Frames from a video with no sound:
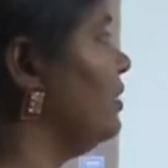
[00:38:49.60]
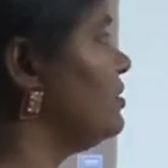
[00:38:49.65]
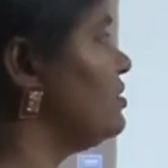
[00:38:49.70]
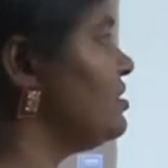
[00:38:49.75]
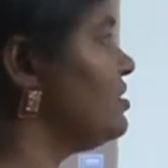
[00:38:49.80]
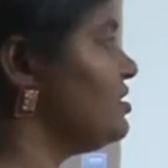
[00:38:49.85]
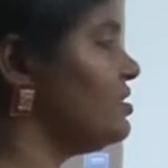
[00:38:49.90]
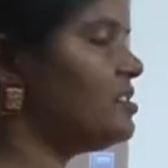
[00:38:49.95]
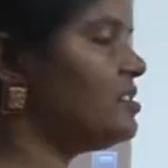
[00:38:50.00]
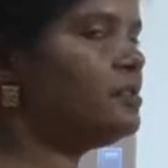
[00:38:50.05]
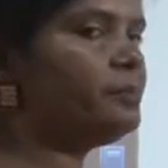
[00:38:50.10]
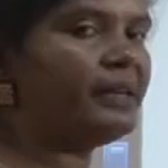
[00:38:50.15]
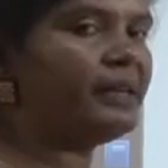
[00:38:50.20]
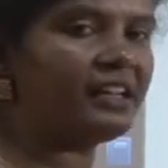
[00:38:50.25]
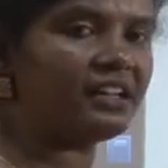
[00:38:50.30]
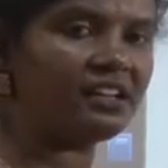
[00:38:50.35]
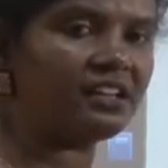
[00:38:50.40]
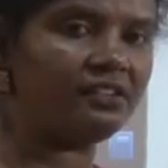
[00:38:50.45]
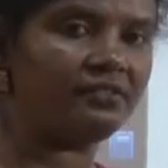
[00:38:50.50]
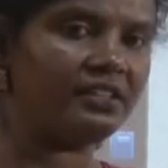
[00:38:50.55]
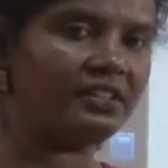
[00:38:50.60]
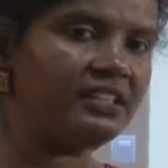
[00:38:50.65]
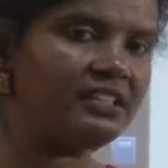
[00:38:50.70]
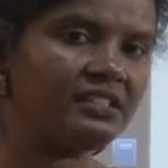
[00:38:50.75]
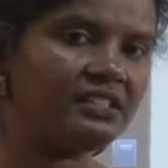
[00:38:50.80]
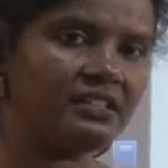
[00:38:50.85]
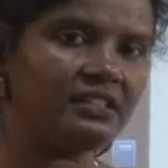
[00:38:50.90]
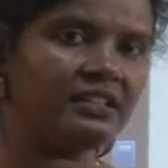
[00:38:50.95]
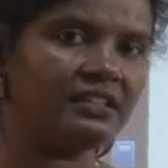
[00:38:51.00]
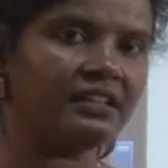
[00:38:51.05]
general medical
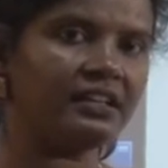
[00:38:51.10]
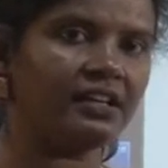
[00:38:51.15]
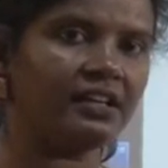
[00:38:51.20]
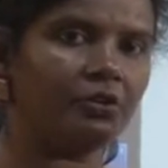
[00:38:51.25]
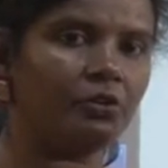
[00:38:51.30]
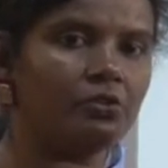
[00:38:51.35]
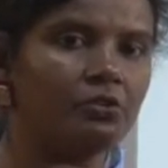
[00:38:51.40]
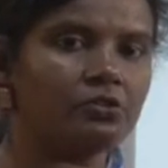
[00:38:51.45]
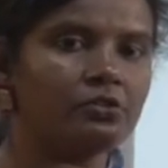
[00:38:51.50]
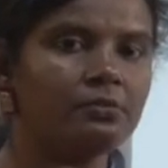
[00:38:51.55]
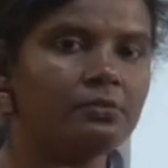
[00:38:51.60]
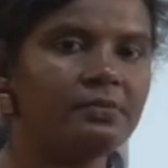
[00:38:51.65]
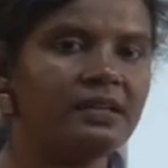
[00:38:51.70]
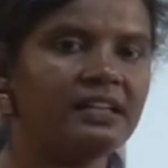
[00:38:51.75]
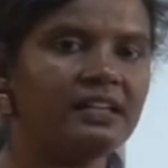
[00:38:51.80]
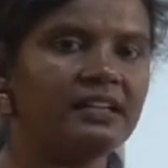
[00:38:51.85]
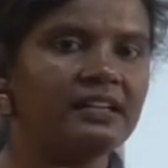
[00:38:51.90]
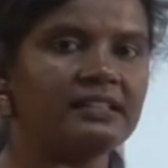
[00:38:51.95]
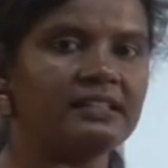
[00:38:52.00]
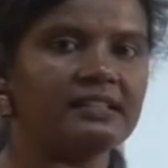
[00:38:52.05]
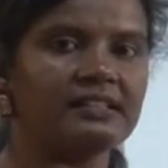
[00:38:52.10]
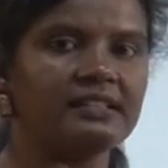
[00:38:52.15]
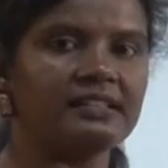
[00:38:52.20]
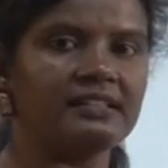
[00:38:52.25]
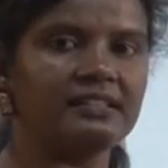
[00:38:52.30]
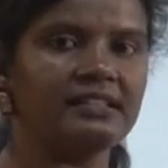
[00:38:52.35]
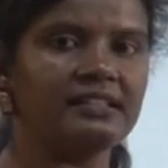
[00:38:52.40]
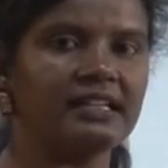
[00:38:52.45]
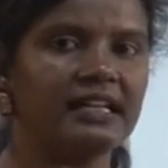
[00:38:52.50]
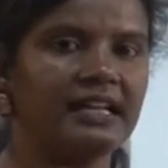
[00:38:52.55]
waste can also be
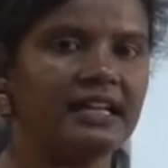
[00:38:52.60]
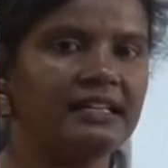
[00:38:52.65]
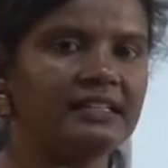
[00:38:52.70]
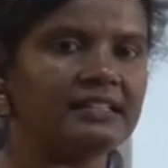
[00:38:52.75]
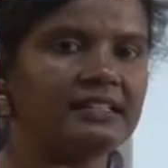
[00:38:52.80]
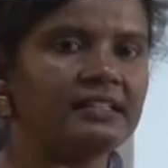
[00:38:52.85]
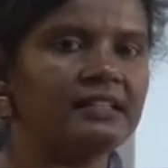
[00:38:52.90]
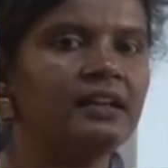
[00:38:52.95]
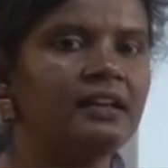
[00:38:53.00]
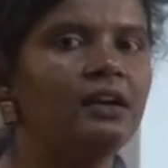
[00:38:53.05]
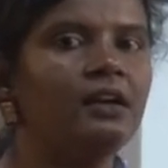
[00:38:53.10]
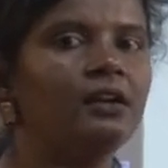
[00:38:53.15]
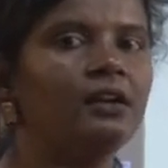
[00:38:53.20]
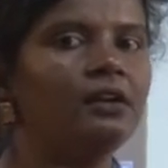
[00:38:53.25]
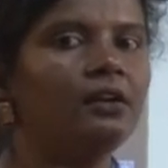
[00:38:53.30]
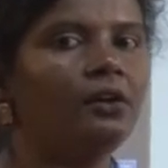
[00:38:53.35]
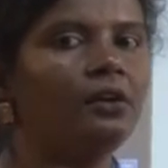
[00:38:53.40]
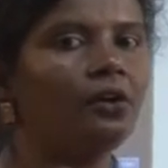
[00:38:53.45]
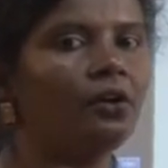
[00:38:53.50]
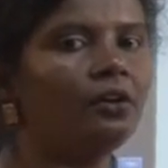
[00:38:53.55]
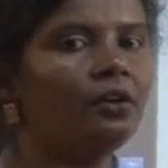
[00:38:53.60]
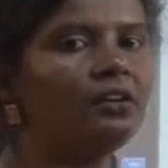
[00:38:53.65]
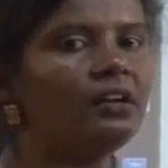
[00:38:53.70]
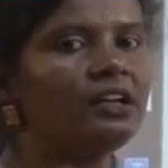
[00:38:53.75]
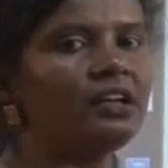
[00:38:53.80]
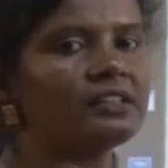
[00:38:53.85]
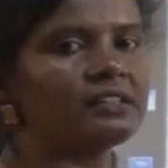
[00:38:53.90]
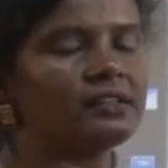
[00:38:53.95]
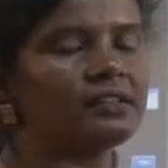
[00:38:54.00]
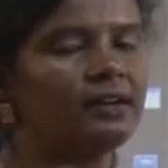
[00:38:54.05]
considered as
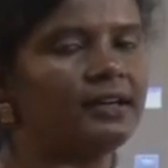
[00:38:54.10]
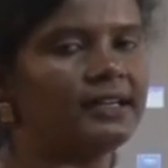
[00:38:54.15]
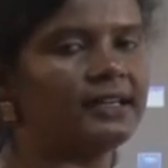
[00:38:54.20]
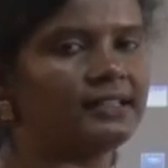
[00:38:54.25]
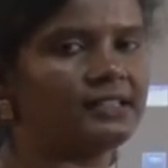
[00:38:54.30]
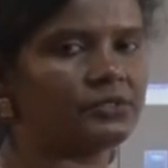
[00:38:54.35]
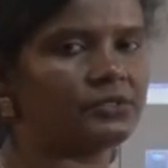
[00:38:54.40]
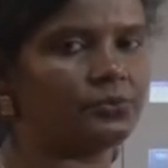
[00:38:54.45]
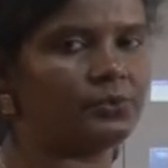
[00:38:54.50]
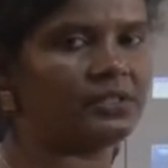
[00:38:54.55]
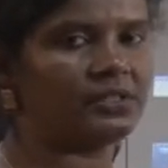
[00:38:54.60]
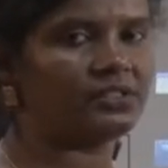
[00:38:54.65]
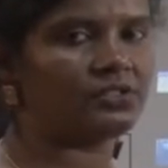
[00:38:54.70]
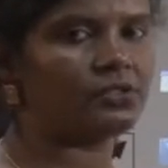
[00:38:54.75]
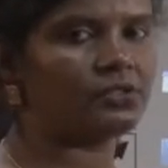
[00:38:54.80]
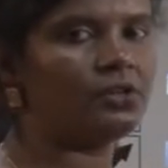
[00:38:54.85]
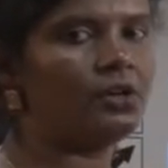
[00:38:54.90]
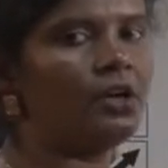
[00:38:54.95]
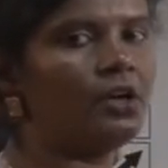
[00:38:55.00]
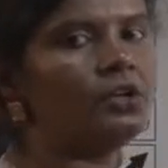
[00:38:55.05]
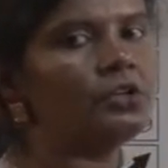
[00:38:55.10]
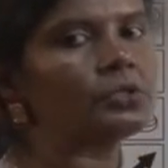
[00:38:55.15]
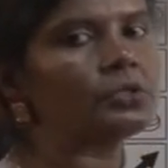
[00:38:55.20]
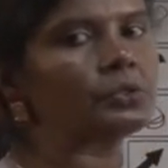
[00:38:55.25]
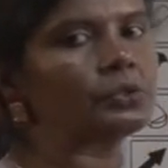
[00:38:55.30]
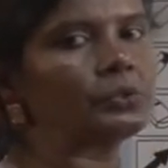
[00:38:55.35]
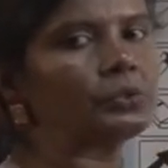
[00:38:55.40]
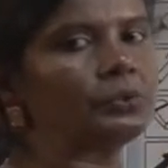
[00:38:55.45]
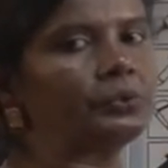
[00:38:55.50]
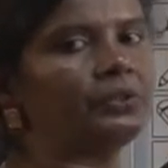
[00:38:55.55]
non-hazardous waste.
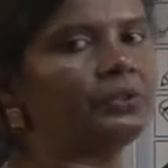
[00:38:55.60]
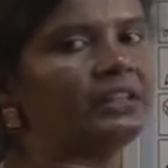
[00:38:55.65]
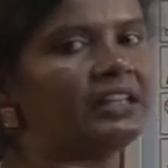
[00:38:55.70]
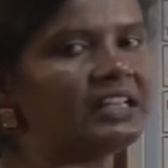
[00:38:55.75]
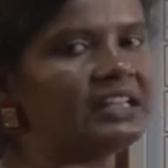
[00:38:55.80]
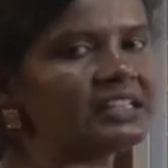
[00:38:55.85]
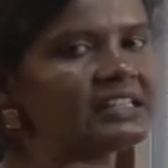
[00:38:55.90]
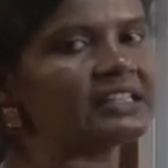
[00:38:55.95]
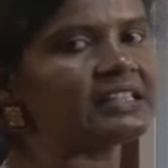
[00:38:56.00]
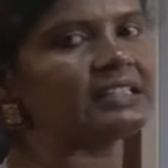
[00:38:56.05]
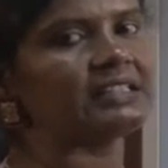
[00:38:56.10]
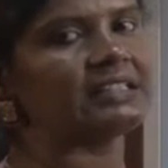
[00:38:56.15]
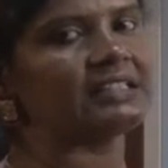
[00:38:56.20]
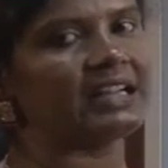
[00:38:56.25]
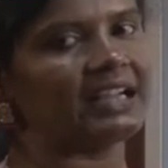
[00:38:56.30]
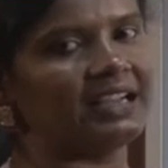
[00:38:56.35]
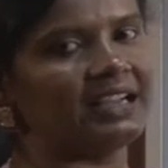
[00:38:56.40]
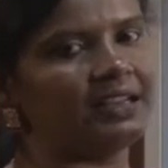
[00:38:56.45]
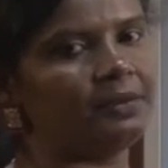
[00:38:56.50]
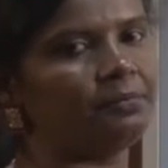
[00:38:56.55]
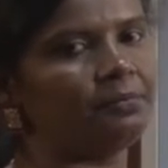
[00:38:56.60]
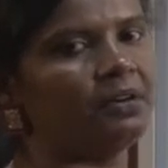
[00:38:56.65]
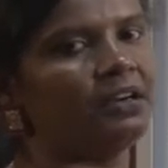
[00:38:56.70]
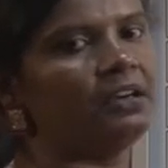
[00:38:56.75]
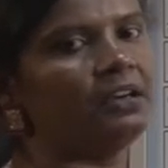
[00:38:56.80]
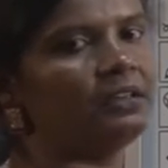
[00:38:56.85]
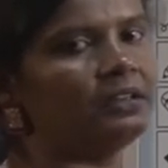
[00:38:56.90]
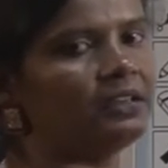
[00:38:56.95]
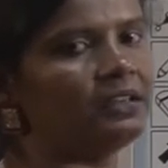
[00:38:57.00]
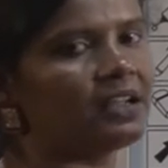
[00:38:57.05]
So, this type
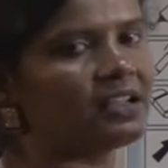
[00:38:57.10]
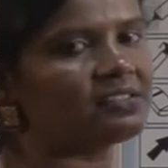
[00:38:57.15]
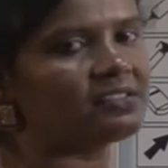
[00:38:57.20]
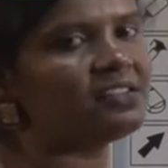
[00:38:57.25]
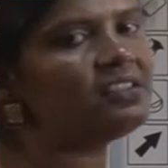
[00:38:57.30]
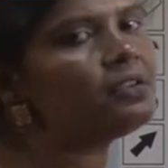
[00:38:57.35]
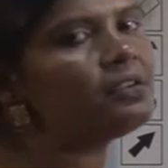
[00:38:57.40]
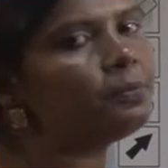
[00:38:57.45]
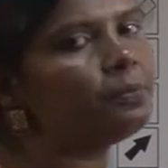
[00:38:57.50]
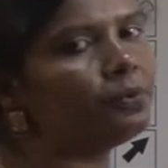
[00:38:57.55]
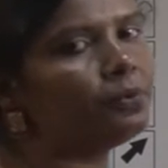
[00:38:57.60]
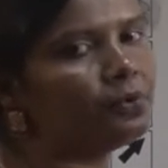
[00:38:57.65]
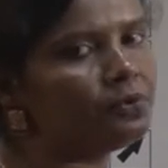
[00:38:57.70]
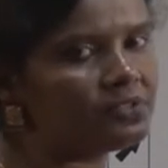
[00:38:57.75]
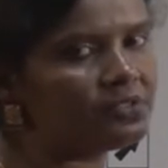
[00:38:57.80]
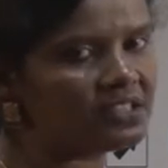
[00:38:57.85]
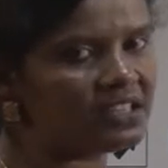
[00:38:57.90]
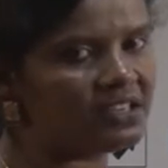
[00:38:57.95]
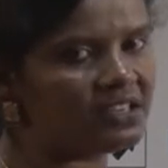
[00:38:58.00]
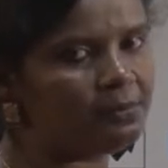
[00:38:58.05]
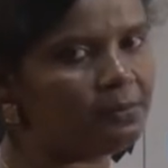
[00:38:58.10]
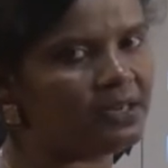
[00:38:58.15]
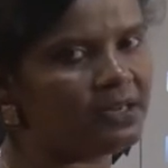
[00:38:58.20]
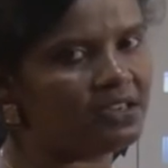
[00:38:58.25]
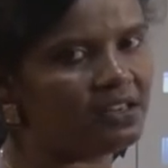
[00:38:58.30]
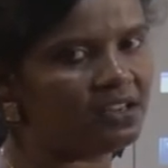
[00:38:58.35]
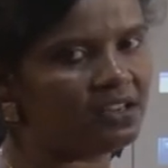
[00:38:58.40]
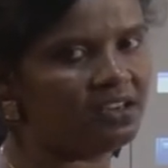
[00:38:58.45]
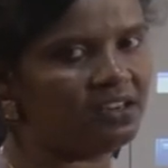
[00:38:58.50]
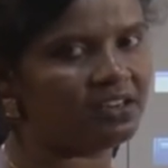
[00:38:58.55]
doesn't pose any
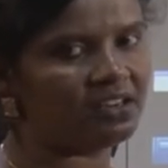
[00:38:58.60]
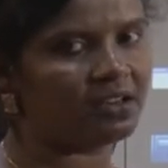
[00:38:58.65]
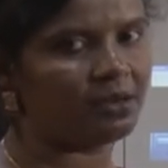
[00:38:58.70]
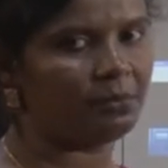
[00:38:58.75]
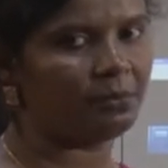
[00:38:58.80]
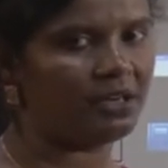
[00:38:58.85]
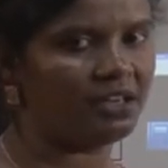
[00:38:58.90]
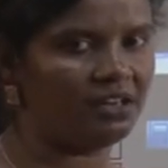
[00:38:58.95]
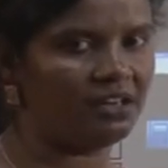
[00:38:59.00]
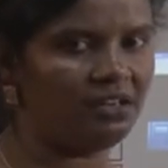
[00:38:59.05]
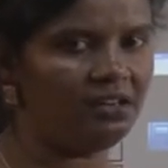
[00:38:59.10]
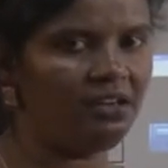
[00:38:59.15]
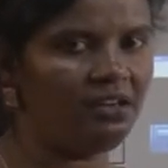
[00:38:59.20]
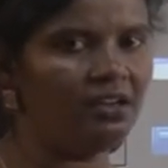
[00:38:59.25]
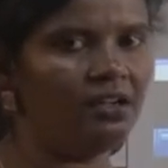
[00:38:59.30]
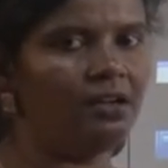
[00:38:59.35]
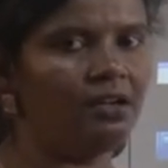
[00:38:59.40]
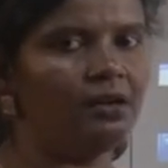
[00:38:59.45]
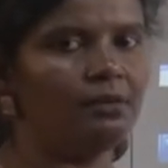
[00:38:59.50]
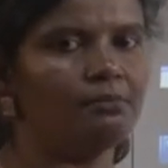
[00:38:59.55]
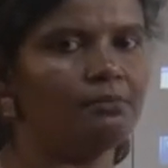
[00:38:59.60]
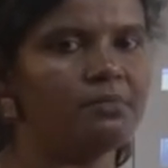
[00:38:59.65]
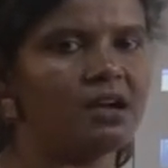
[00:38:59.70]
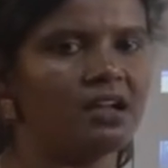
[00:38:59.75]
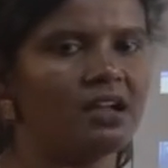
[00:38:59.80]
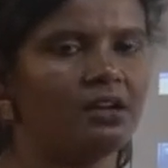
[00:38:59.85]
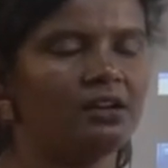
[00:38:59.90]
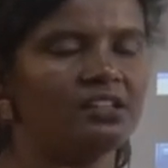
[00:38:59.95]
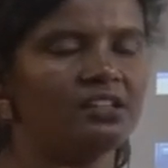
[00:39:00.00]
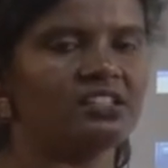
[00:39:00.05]
particular chemical,
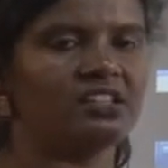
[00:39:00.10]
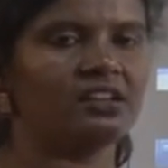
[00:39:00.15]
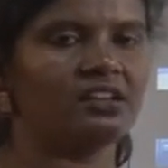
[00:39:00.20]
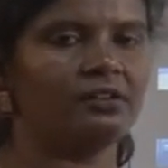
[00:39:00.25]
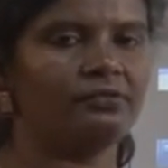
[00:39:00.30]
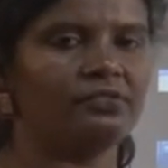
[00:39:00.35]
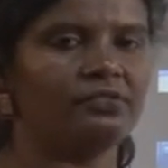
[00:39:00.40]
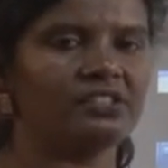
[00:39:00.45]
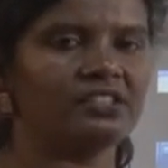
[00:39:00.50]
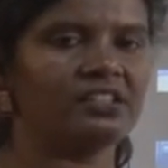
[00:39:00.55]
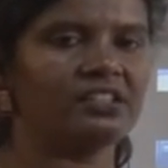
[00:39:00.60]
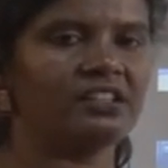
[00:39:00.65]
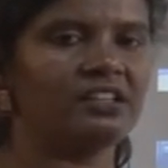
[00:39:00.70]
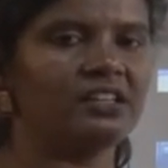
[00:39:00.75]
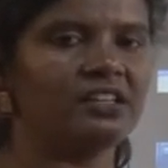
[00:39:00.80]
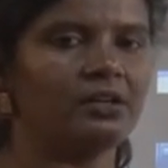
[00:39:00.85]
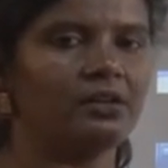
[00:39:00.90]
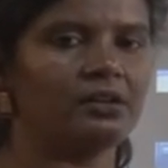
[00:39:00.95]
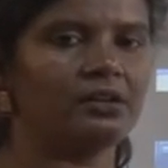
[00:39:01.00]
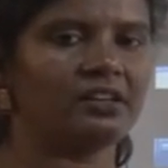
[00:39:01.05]
biological, physical or